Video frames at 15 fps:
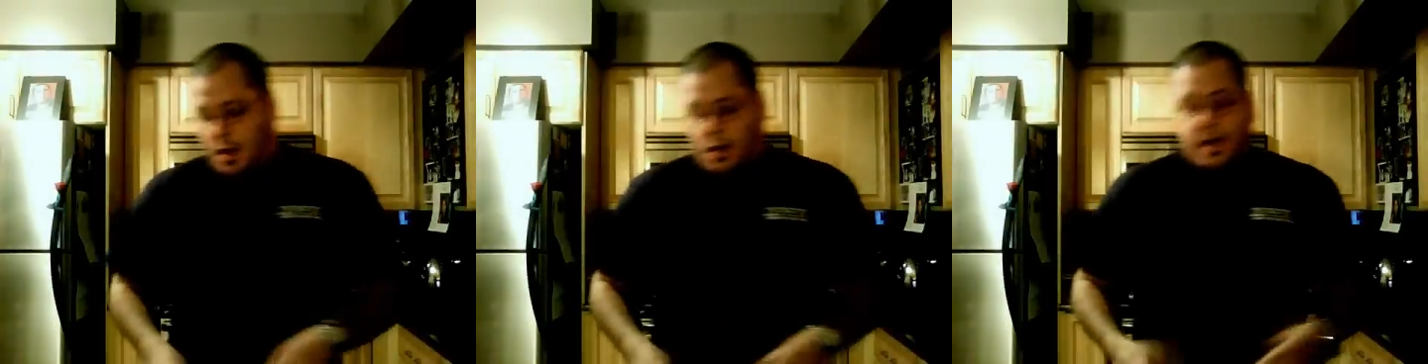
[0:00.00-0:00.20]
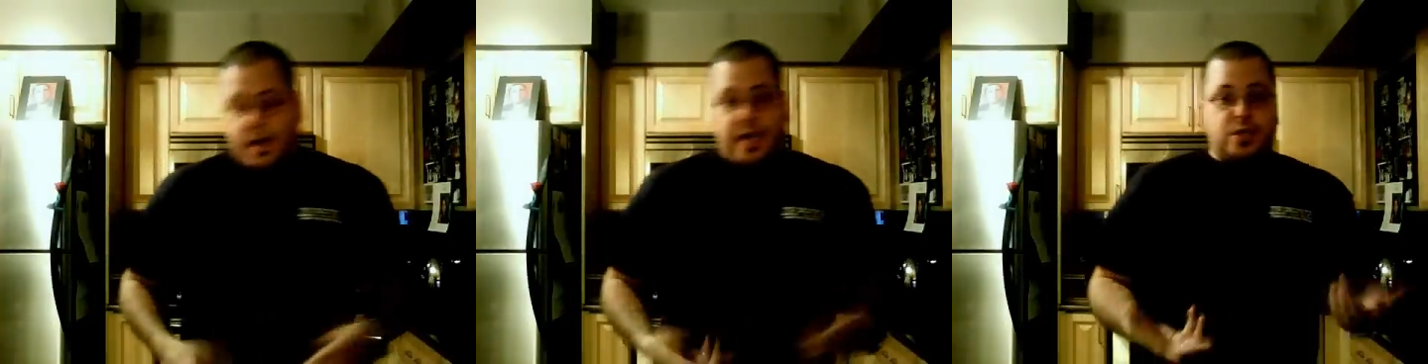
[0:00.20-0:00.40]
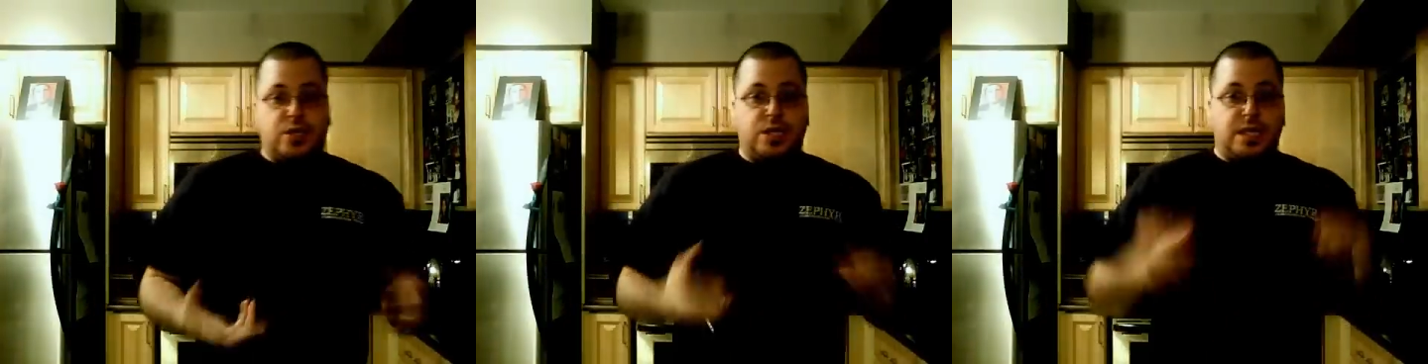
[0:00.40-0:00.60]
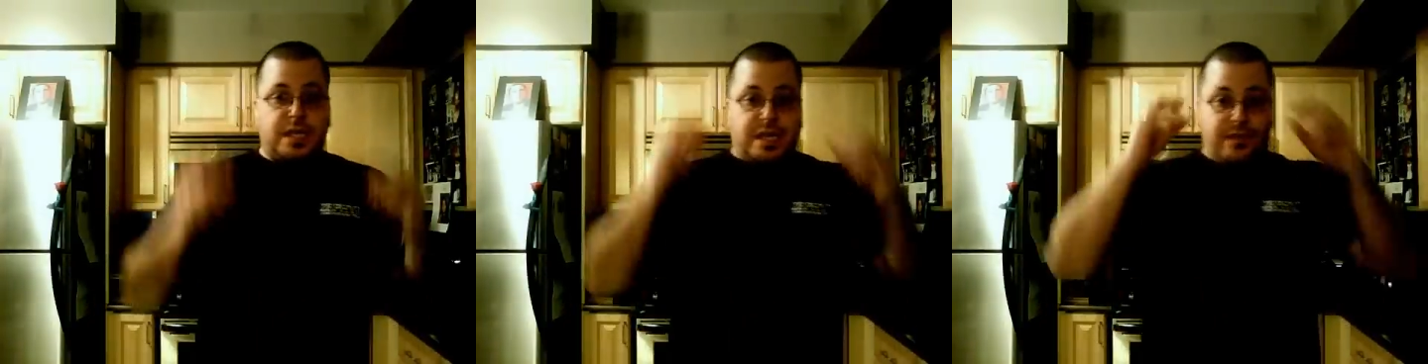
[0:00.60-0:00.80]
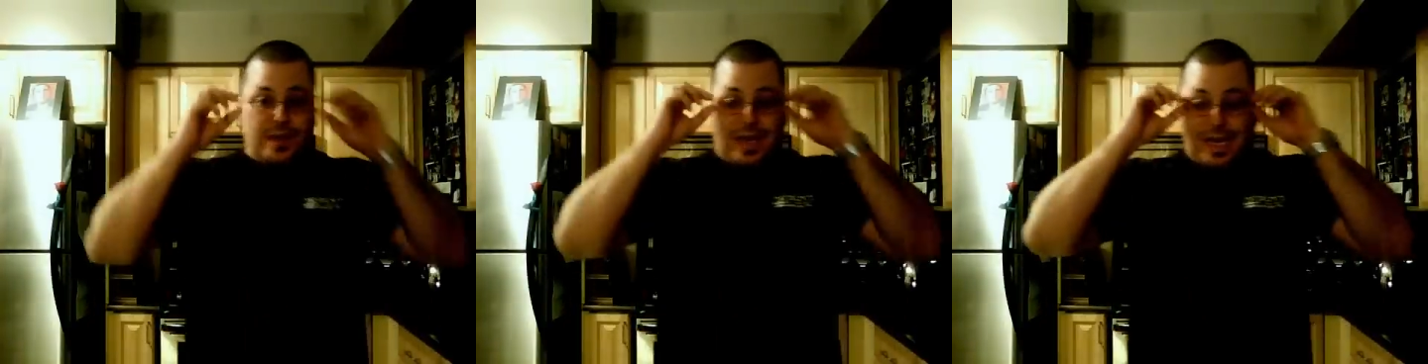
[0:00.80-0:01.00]
Okay, so just
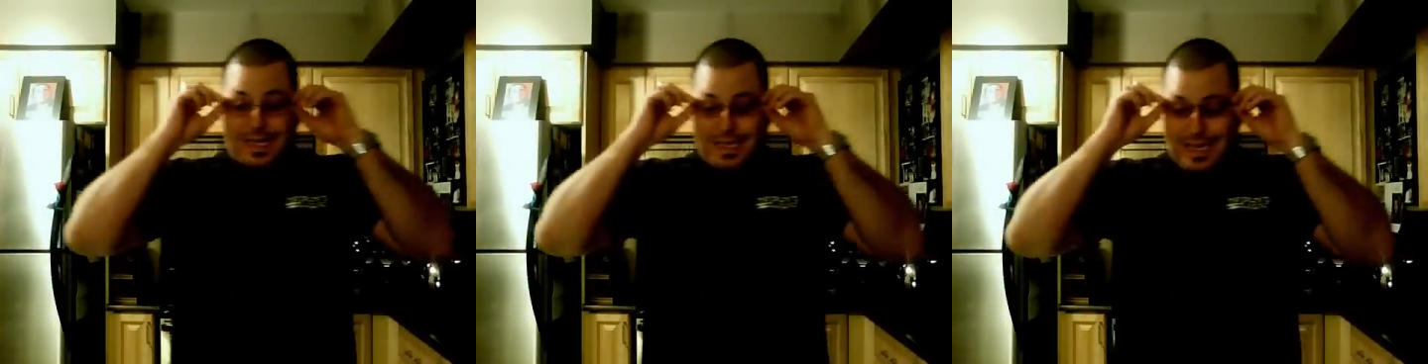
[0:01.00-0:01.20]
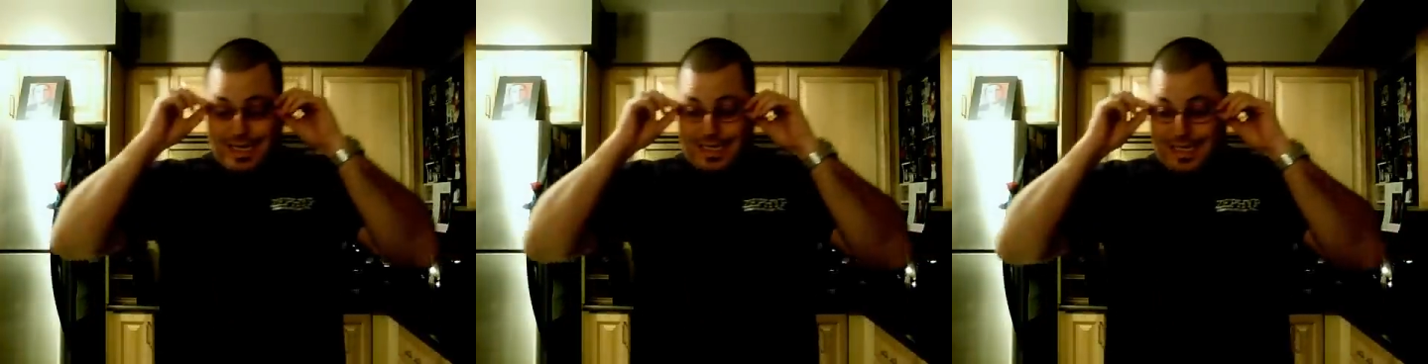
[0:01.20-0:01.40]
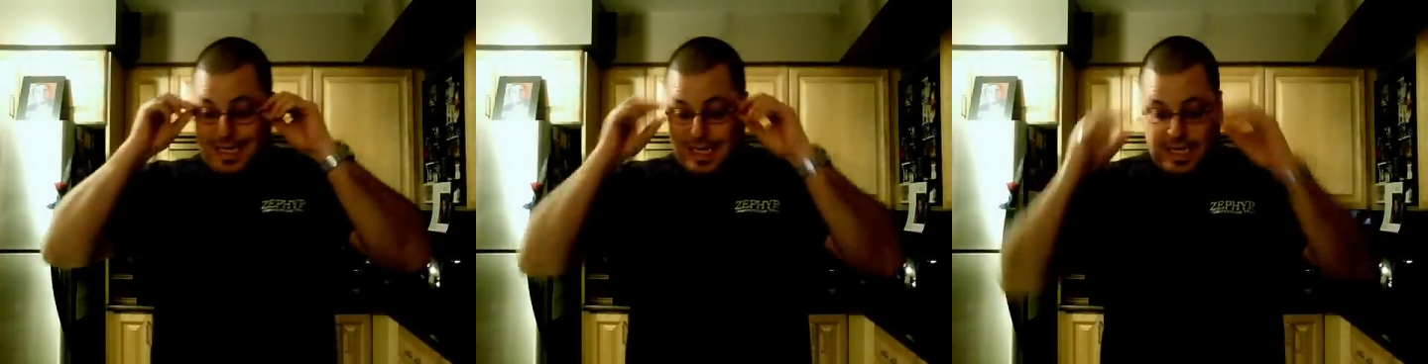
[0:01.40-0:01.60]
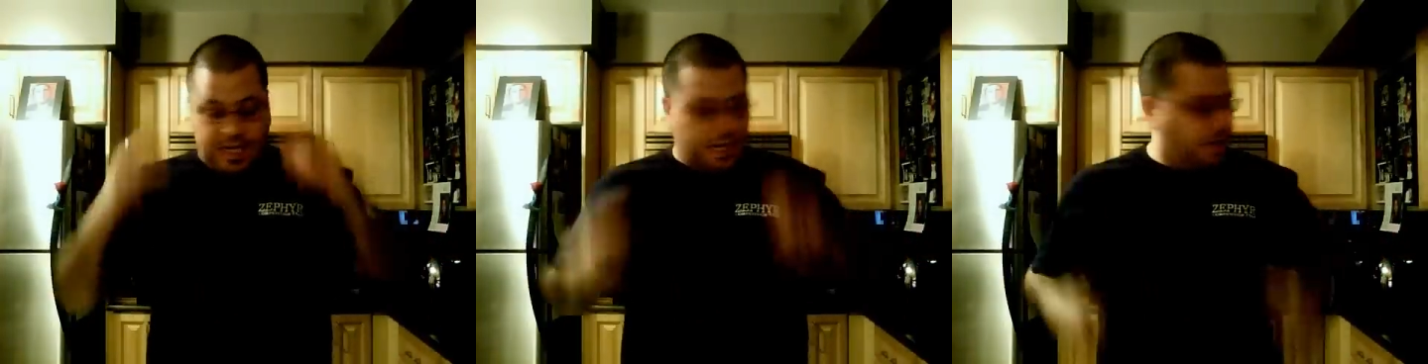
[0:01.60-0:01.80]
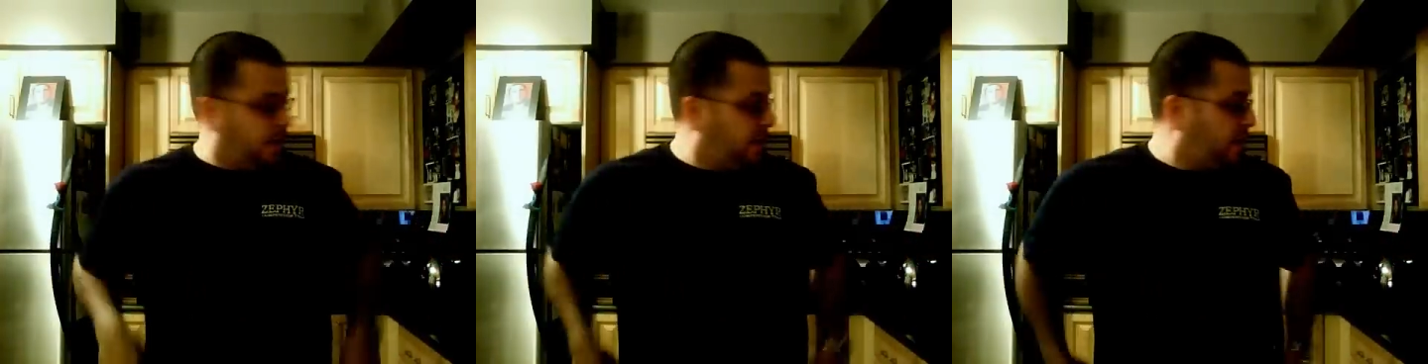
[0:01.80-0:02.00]
to give you guys an
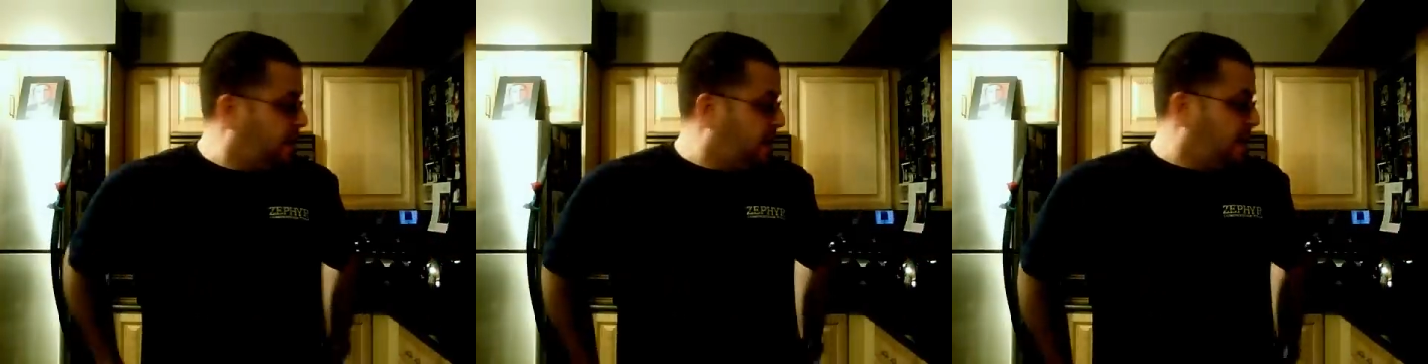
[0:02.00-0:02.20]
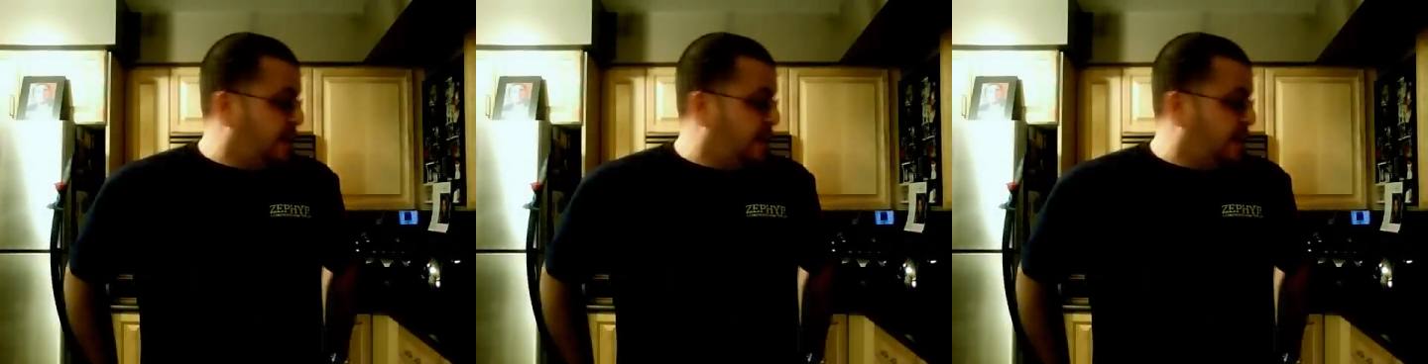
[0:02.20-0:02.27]
idea